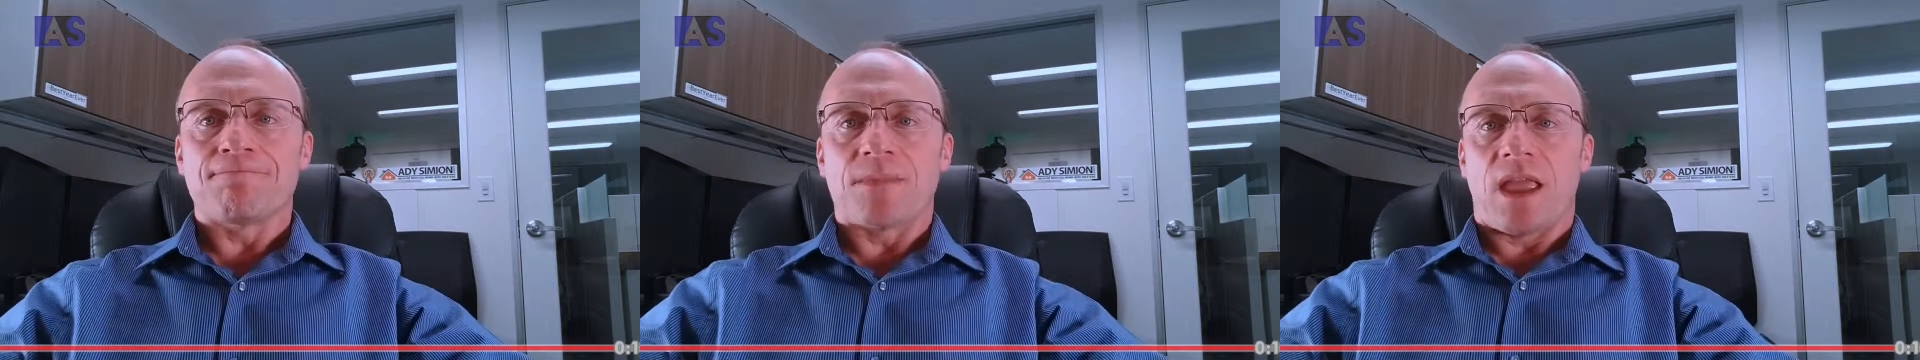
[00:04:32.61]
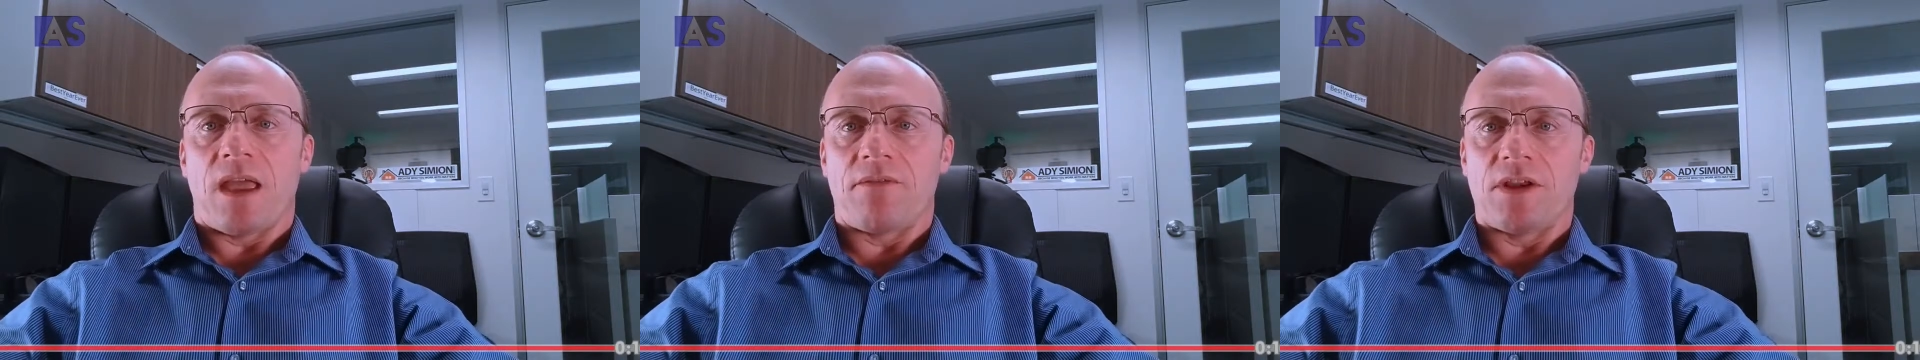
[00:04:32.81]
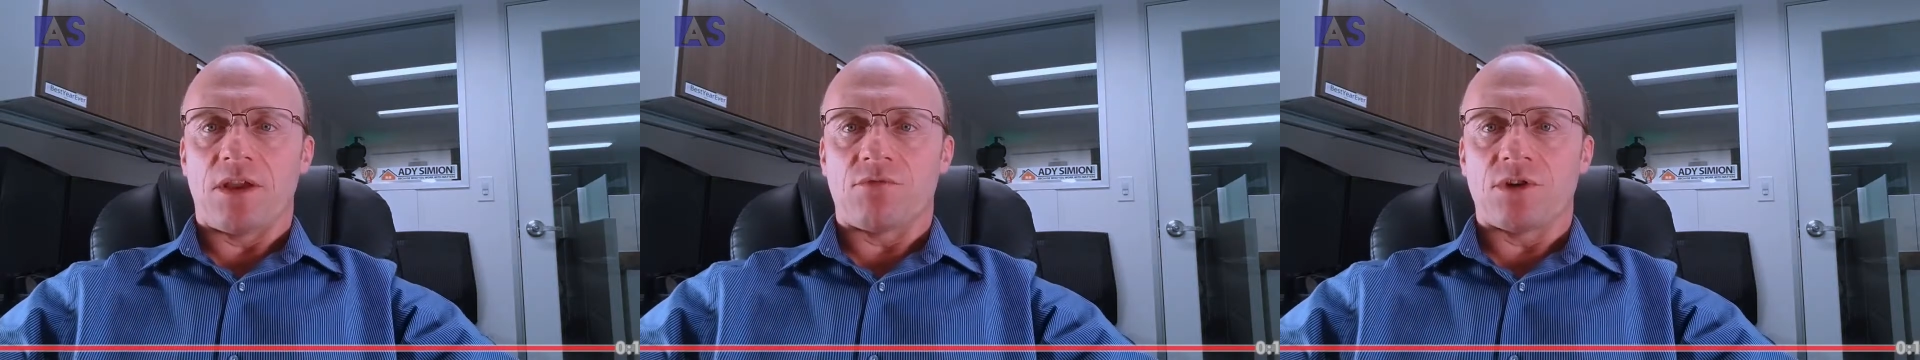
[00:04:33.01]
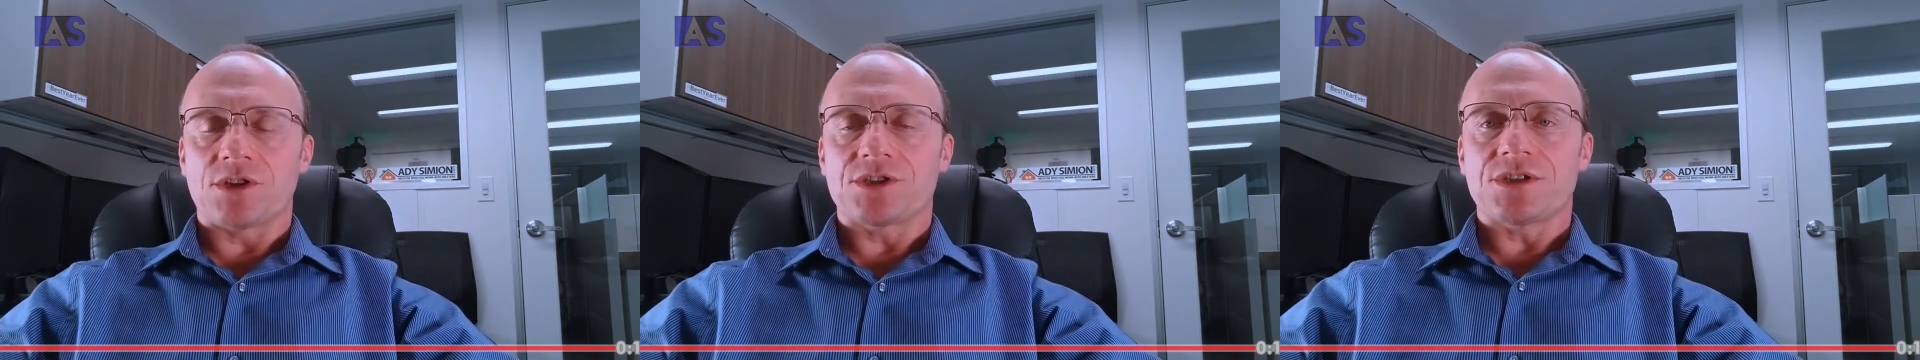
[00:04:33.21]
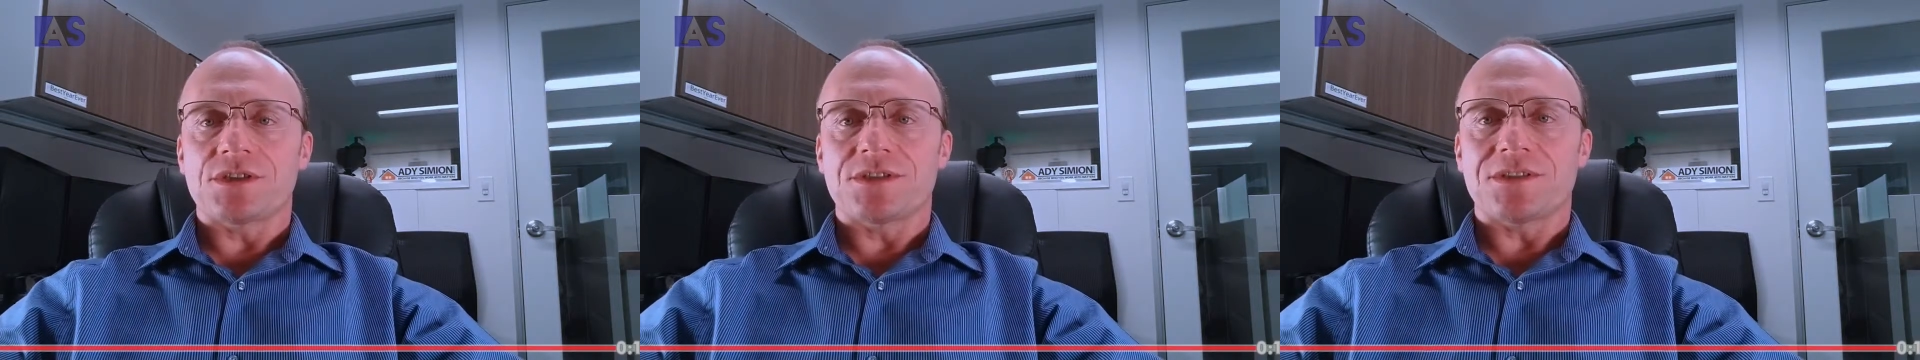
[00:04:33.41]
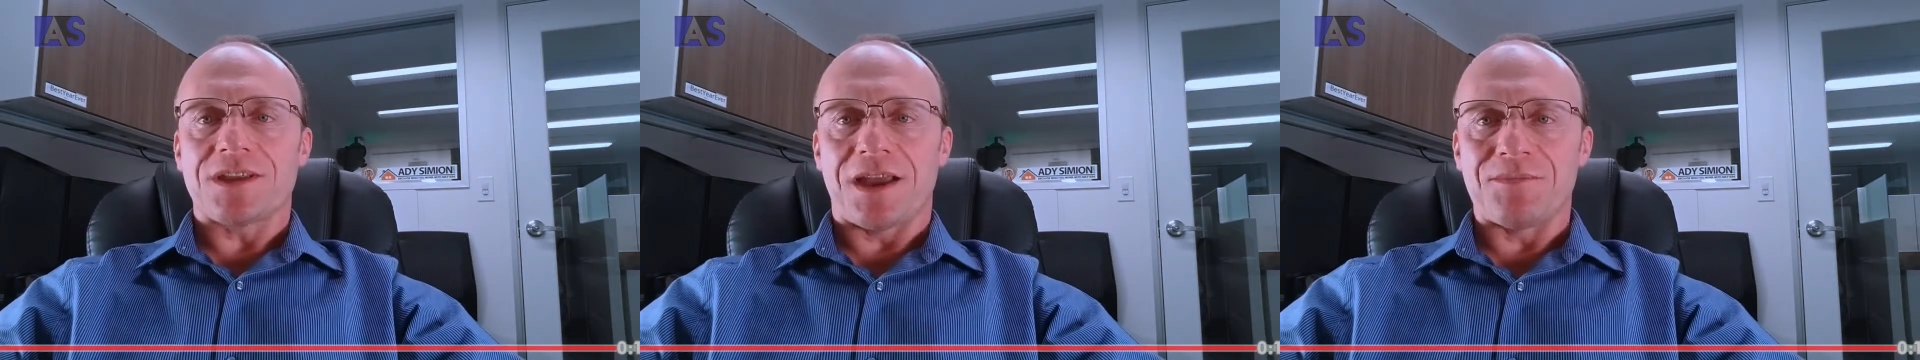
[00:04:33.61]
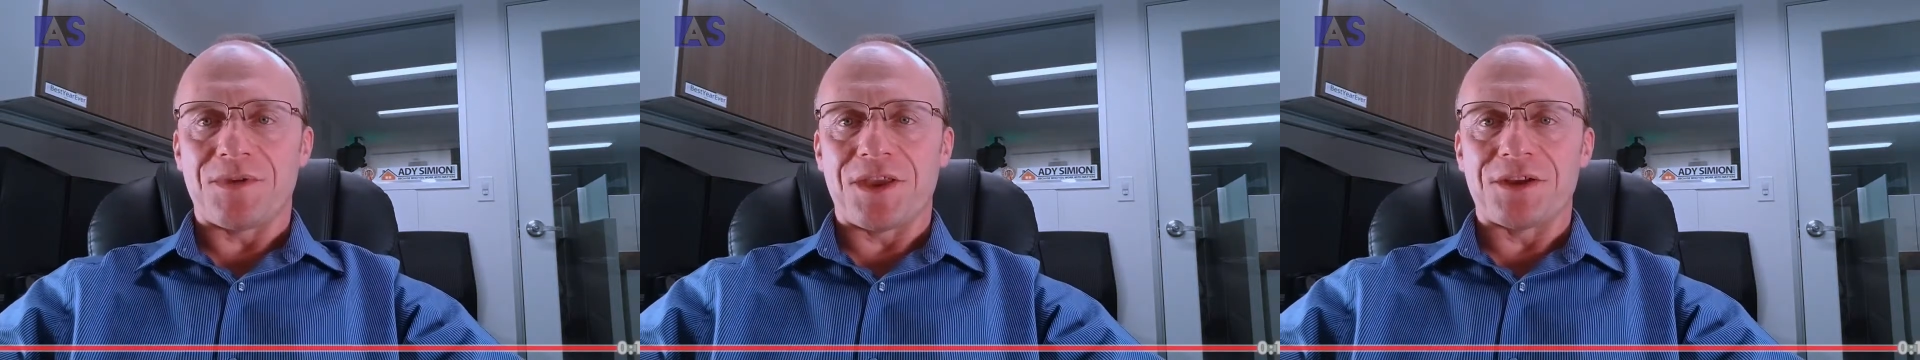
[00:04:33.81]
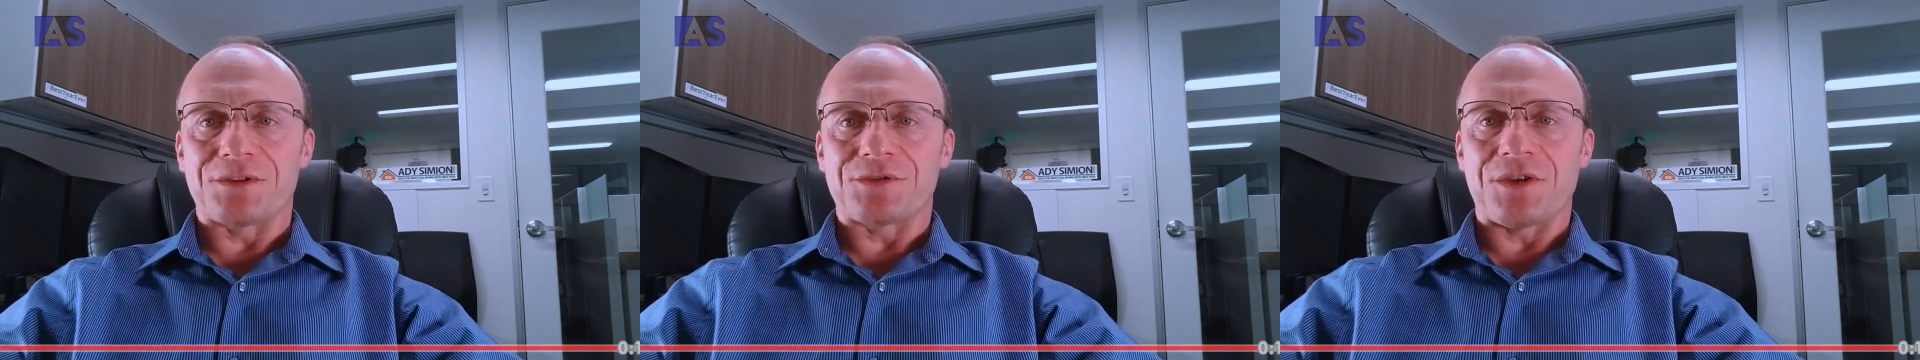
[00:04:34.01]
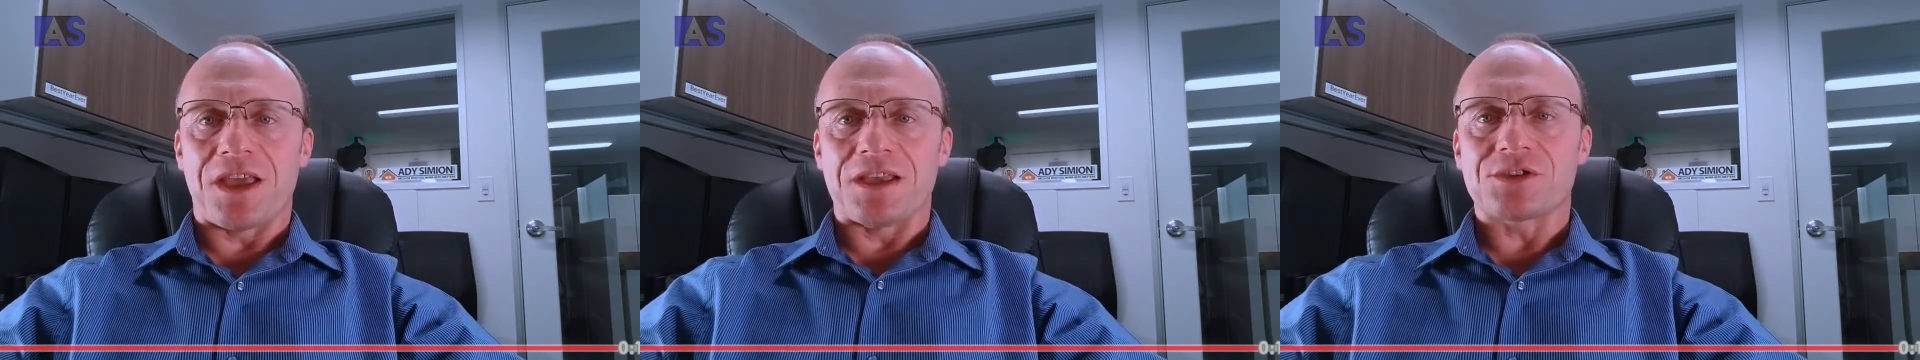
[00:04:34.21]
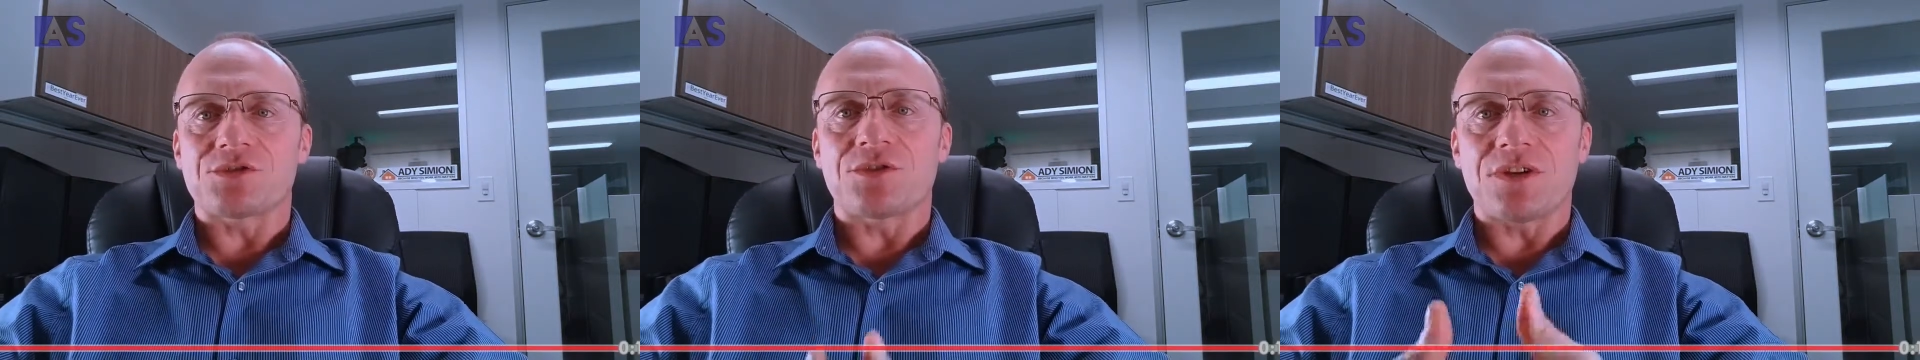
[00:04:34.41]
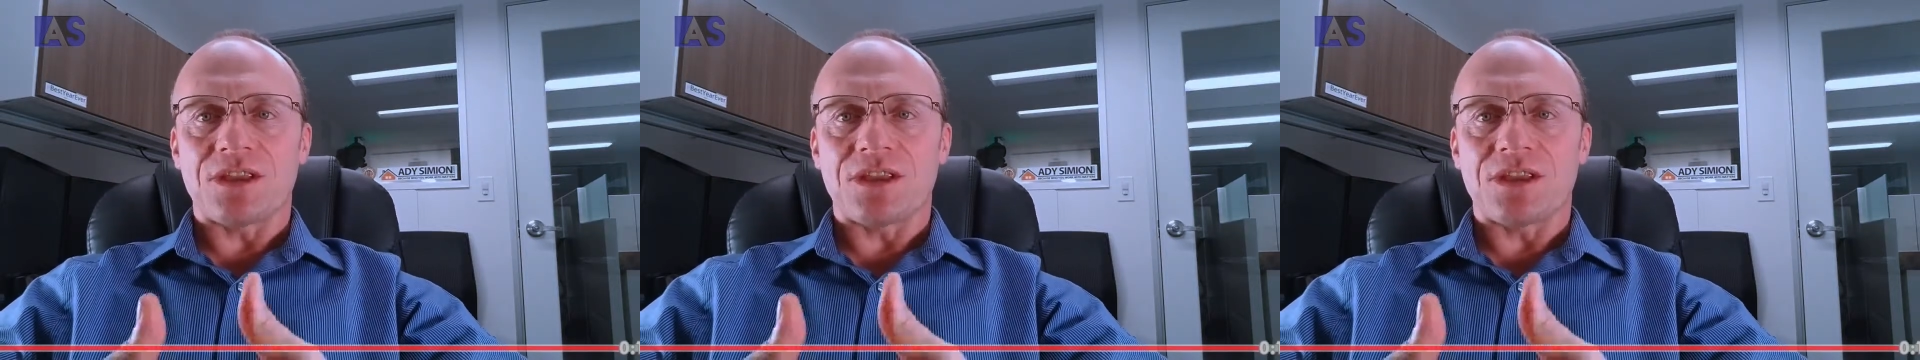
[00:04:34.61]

Have any questions? I'm here to answer.